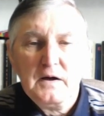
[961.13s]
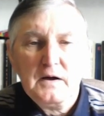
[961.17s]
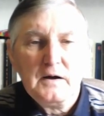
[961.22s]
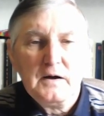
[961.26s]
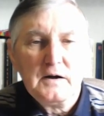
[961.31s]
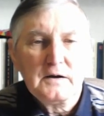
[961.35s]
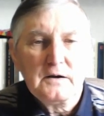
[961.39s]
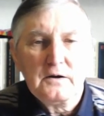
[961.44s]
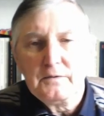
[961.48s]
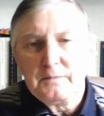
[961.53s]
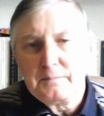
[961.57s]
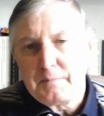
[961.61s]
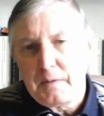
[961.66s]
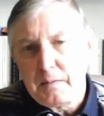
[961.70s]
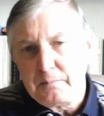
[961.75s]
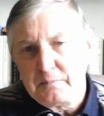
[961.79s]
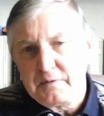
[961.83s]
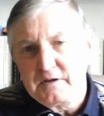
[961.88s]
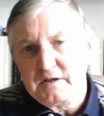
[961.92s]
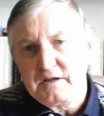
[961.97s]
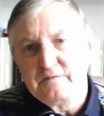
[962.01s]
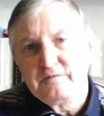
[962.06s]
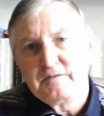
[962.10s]
I can't
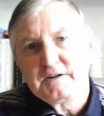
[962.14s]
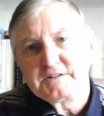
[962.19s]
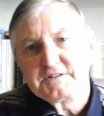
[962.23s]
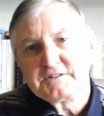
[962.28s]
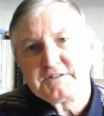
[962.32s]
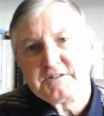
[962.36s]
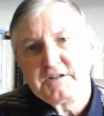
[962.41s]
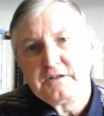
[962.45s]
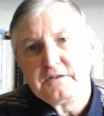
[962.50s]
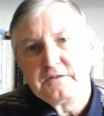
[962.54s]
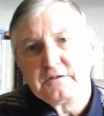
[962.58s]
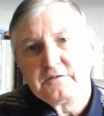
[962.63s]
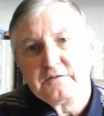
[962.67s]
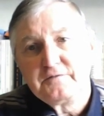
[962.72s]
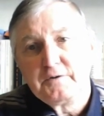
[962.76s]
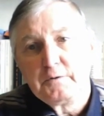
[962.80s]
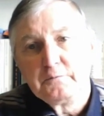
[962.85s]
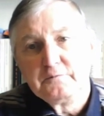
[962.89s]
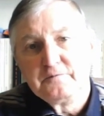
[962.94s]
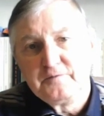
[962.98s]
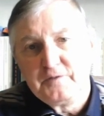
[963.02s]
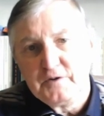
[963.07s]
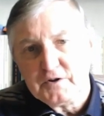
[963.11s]
remember if I'd seen the
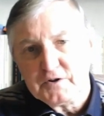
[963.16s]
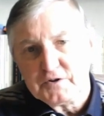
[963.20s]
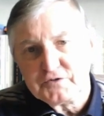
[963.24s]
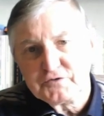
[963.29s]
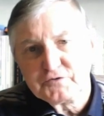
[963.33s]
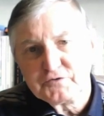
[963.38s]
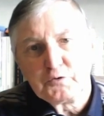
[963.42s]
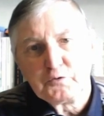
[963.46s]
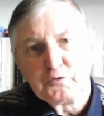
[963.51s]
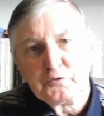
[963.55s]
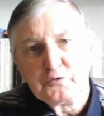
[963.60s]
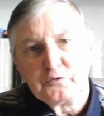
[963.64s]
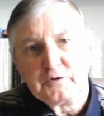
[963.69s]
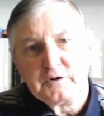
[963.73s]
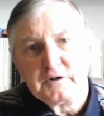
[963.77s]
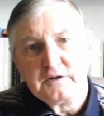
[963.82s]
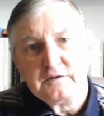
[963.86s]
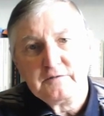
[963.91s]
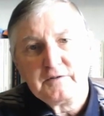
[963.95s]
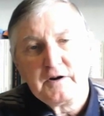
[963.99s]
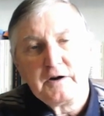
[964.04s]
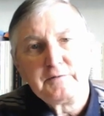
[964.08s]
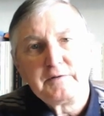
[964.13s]
film first or
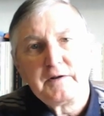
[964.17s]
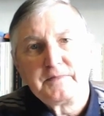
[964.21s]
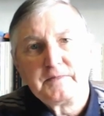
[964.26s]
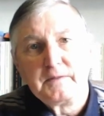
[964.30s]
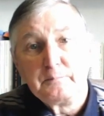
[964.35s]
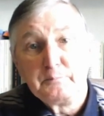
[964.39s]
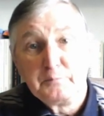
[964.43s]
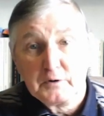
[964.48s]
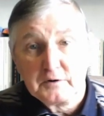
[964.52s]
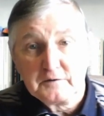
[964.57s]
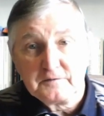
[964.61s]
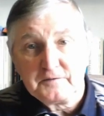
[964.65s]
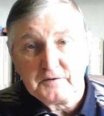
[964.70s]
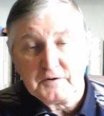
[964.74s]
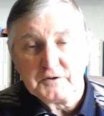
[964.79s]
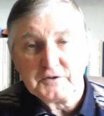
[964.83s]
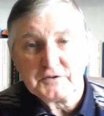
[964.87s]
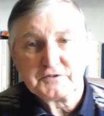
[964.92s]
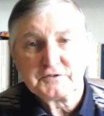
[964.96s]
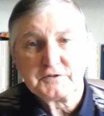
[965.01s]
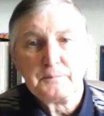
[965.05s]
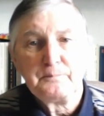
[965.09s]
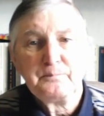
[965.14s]
if I read the book
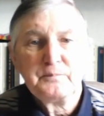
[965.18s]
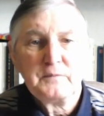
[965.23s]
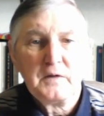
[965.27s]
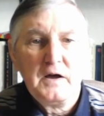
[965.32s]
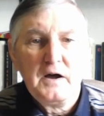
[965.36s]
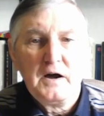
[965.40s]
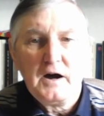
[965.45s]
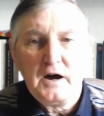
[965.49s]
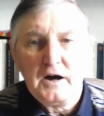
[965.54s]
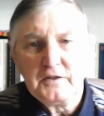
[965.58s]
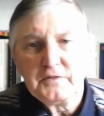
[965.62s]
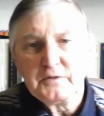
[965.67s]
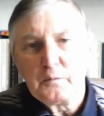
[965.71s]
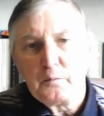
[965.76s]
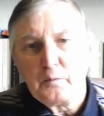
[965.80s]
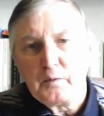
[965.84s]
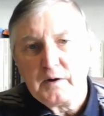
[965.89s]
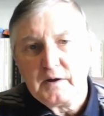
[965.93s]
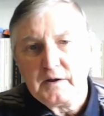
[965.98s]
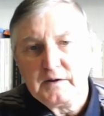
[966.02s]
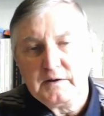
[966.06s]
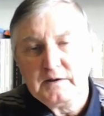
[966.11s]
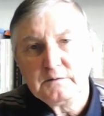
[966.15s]
first. Either
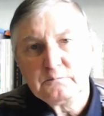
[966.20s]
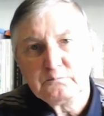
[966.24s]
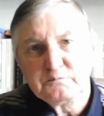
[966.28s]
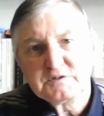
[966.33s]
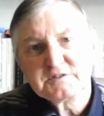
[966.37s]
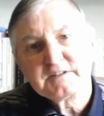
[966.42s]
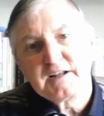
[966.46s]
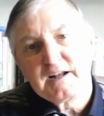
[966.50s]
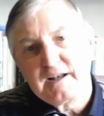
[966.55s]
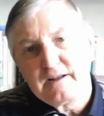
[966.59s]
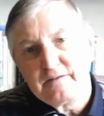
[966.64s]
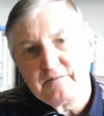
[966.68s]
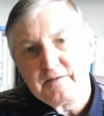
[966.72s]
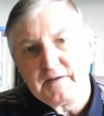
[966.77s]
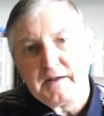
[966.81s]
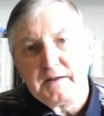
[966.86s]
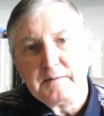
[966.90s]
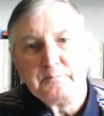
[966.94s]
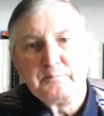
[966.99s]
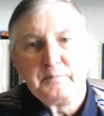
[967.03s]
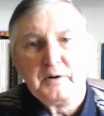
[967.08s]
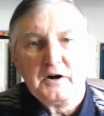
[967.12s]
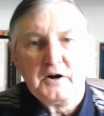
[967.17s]
way, it was clever
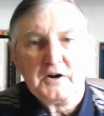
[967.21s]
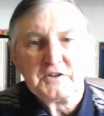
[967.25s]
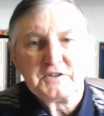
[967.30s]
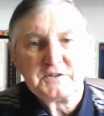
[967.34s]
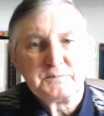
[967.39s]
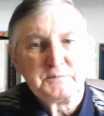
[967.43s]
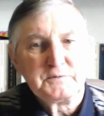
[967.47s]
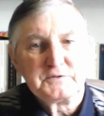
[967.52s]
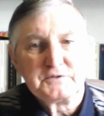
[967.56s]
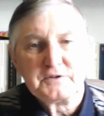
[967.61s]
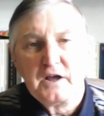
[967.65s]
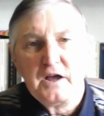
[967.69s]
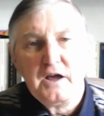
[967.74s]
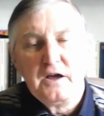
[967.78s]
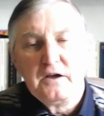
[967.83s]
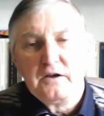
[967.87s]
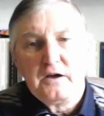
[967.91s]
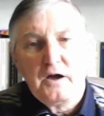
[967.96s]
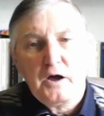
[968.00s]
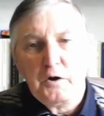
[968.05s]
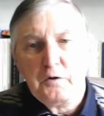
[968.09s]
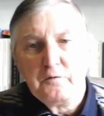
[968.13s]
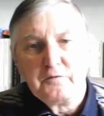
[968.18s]
in parts, but
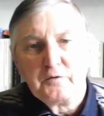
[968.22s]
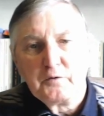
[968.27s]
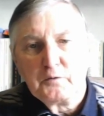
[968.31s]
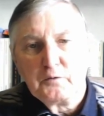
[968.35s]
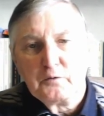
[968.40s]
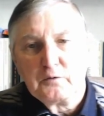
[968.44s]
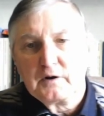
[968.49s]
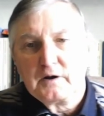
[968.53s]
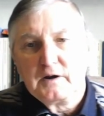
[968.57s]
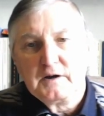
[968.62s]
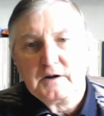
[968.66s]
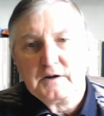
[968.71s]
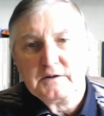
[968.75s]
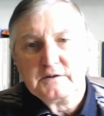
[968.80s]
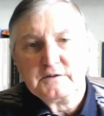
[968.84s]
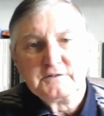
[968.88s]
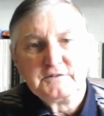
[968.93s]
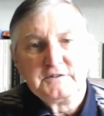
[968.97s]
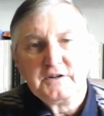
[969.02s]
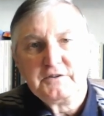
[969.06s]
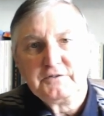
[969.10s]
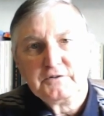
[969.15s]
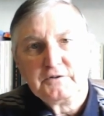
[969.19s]
overall I
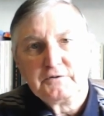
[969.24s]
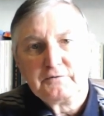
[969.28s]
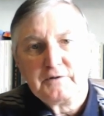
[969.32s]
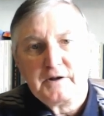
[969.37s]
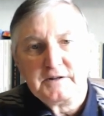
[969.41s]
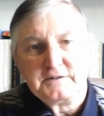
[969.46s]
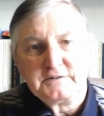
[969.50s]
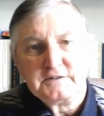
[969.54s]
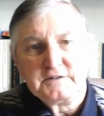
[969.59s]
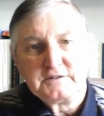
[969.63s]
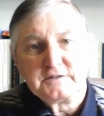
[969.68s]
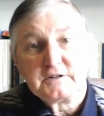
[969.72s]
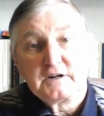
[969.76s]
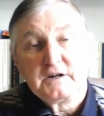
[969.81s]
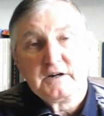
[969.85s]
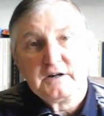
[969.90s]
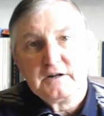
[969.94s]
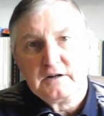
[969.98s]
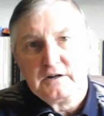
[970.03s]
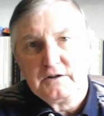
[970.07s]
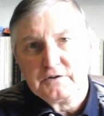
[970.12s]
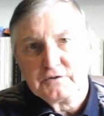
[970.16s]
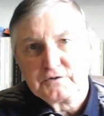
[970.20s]
did not rate it
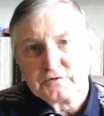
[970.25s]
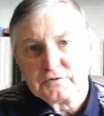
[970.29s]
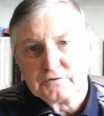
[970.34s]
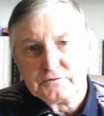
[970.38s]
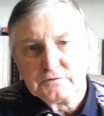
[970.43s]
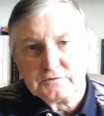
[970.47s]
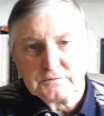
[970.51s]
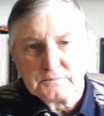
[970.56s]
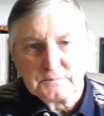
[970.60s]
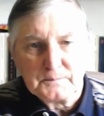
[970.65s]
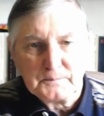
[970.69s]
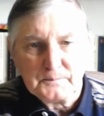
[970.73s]
highly at all.